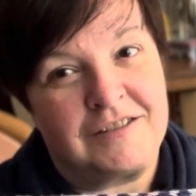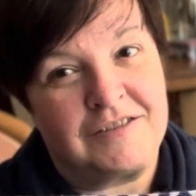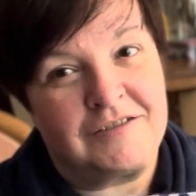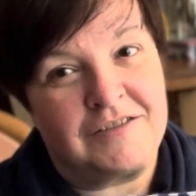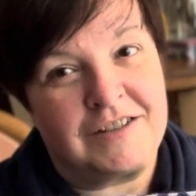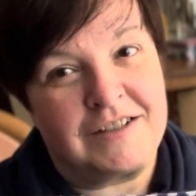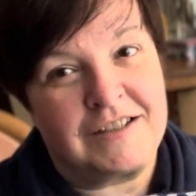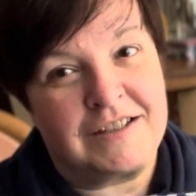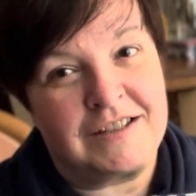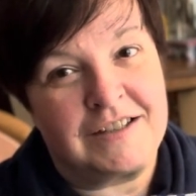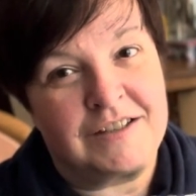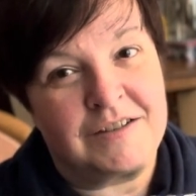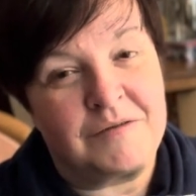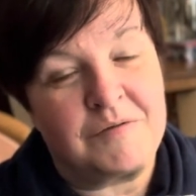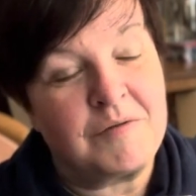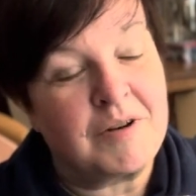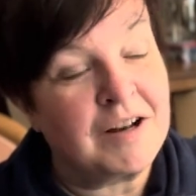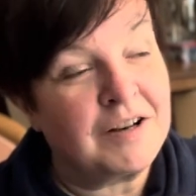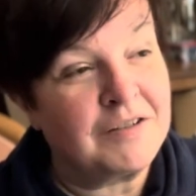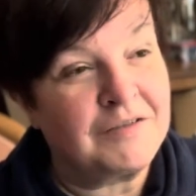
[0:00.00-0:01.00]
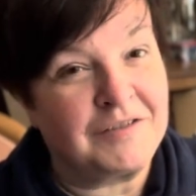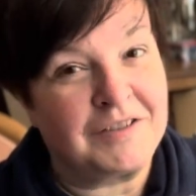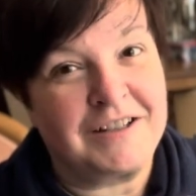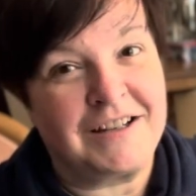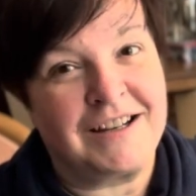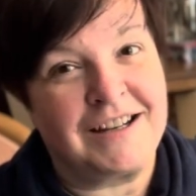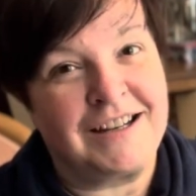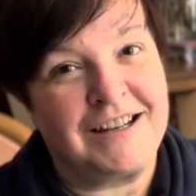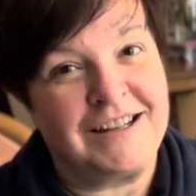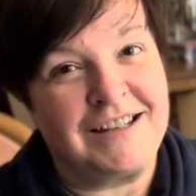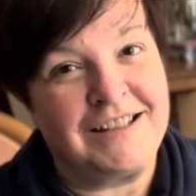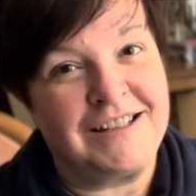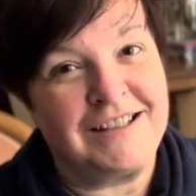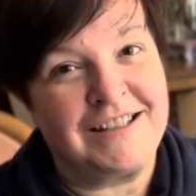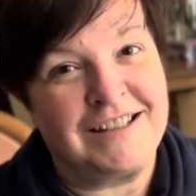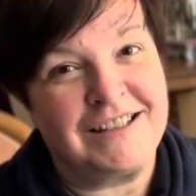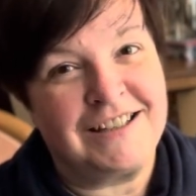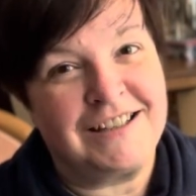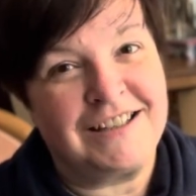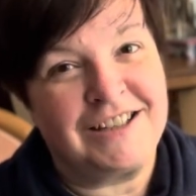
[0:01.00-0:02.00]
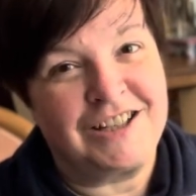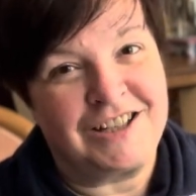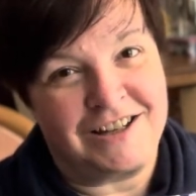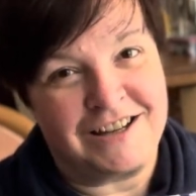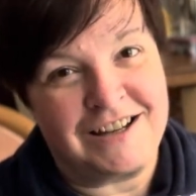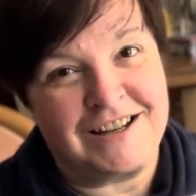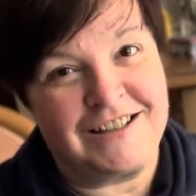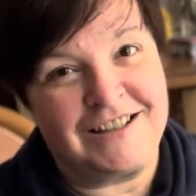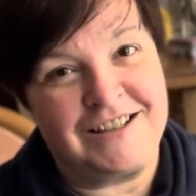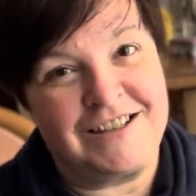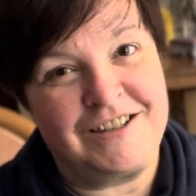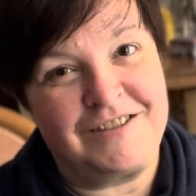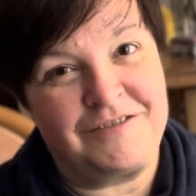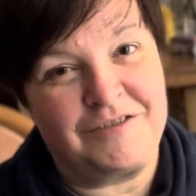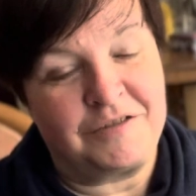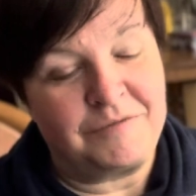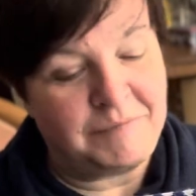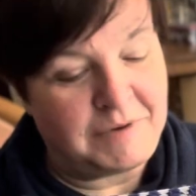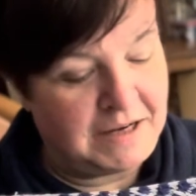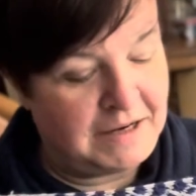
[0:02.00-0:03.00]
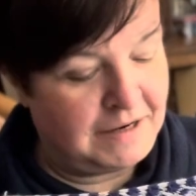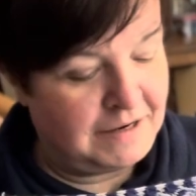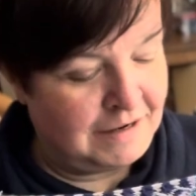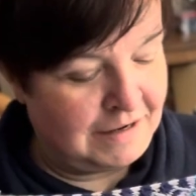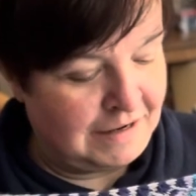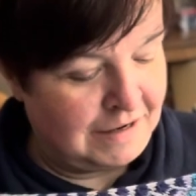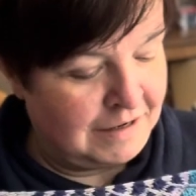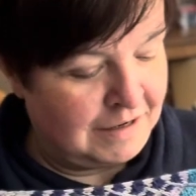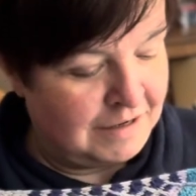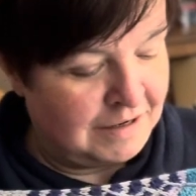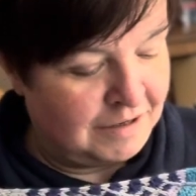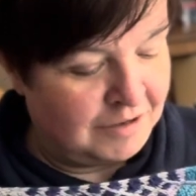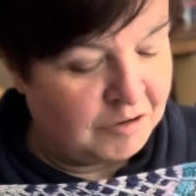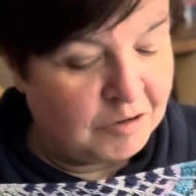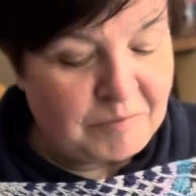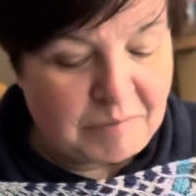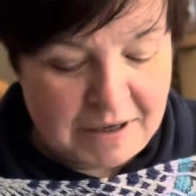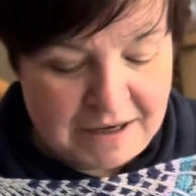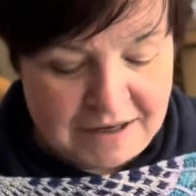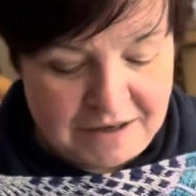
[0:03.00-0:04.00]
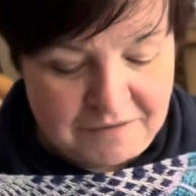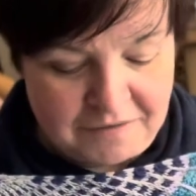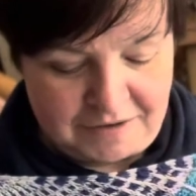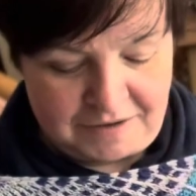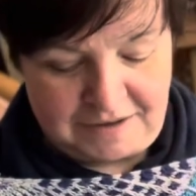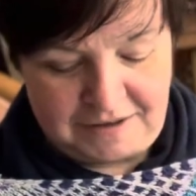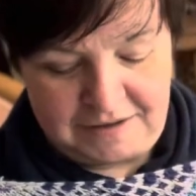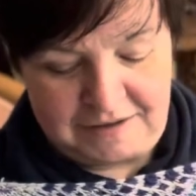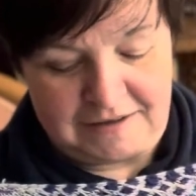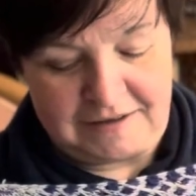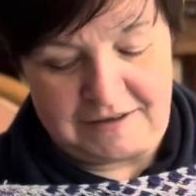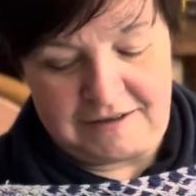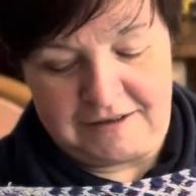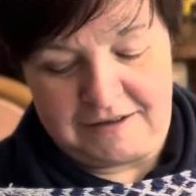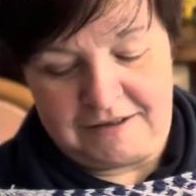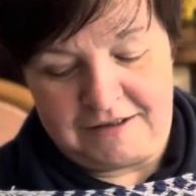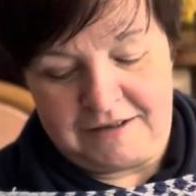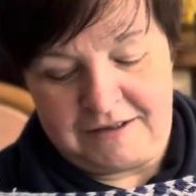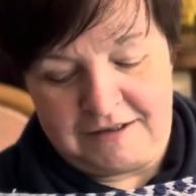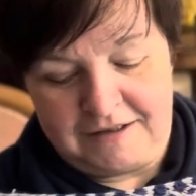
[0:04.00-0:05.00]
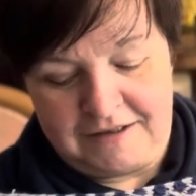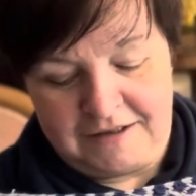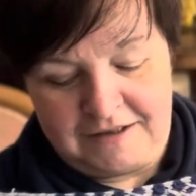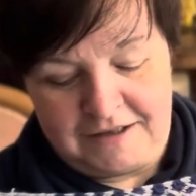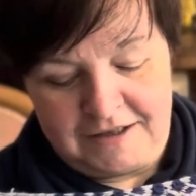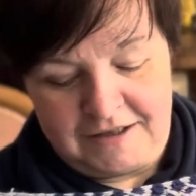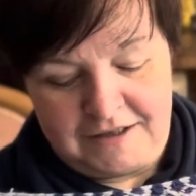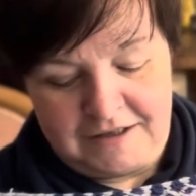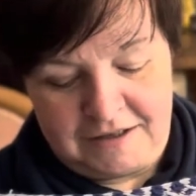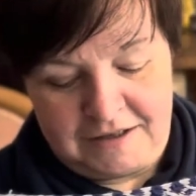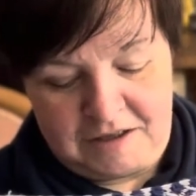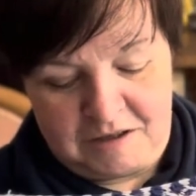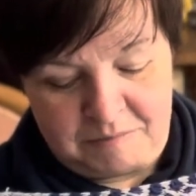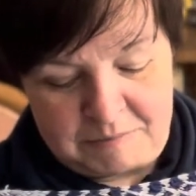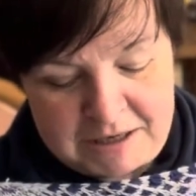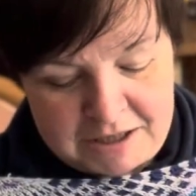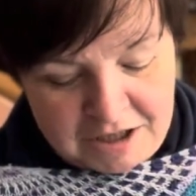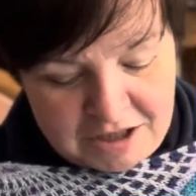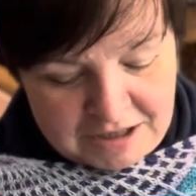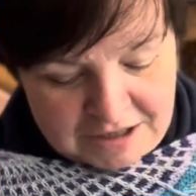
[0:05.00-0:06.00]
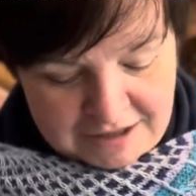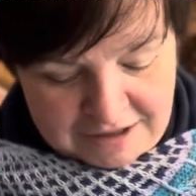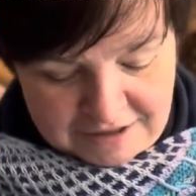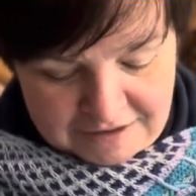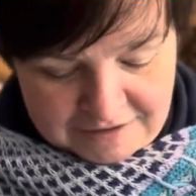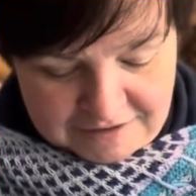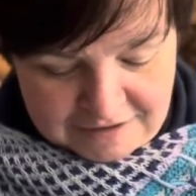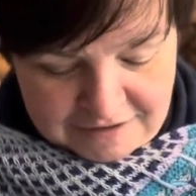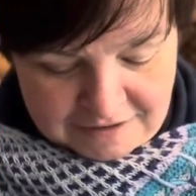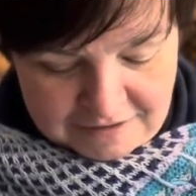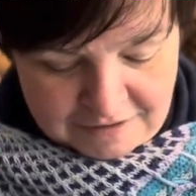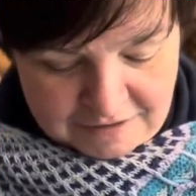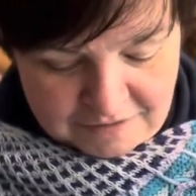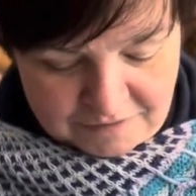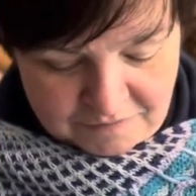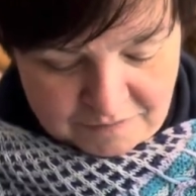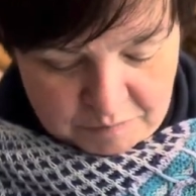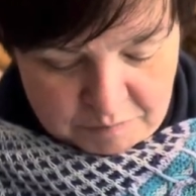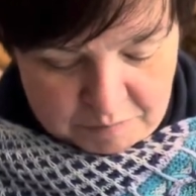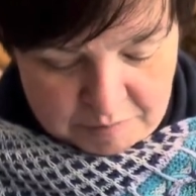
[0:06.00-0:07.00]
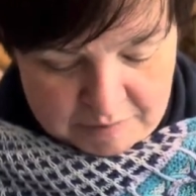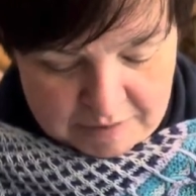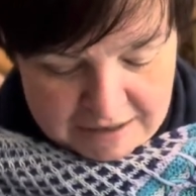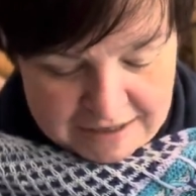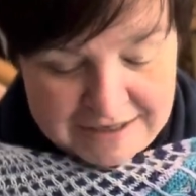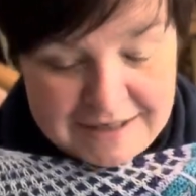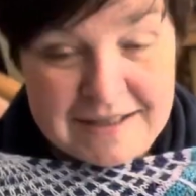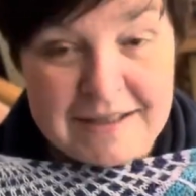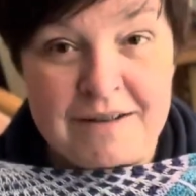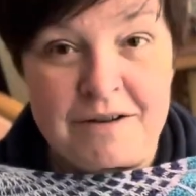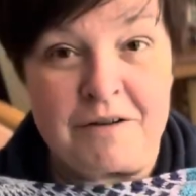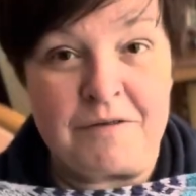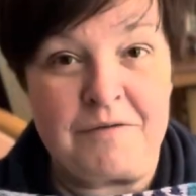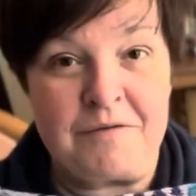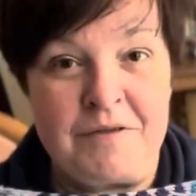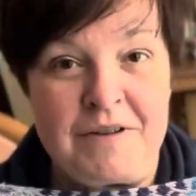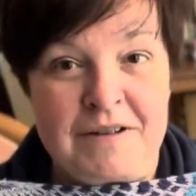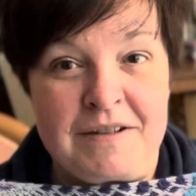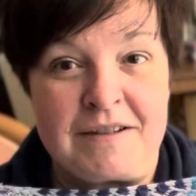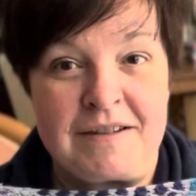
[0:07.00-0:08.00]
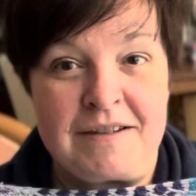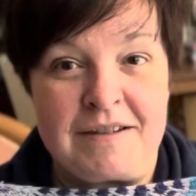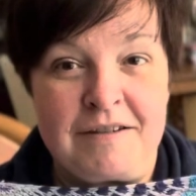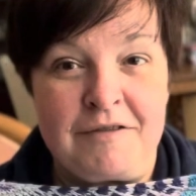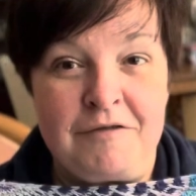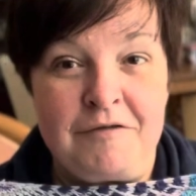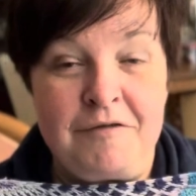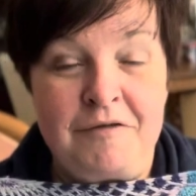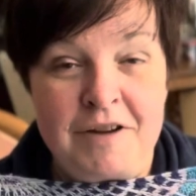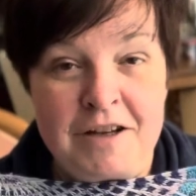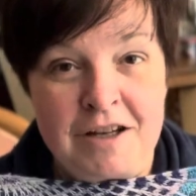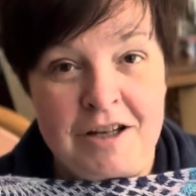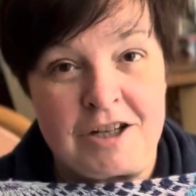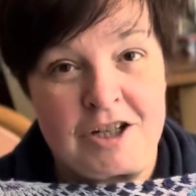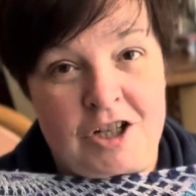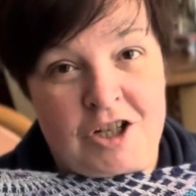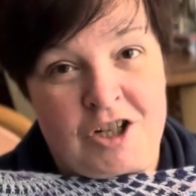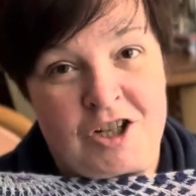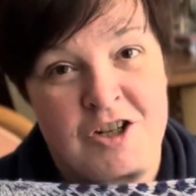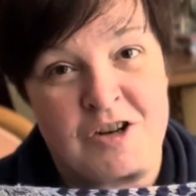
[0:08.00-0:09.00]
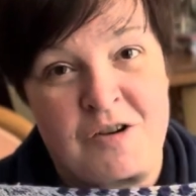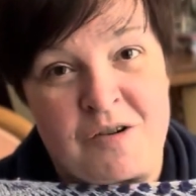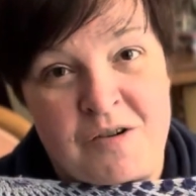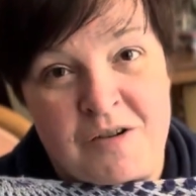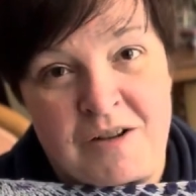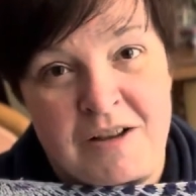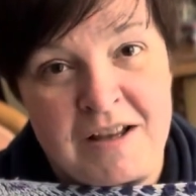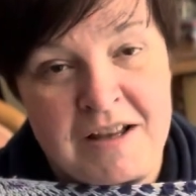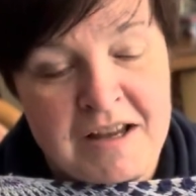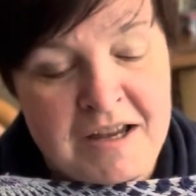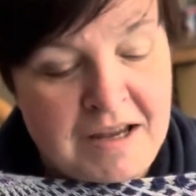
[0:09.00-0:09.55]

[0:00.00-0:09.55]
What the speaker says: this is a one-of-a-kind chance for me to buy this, especially since the price of this finished shawl,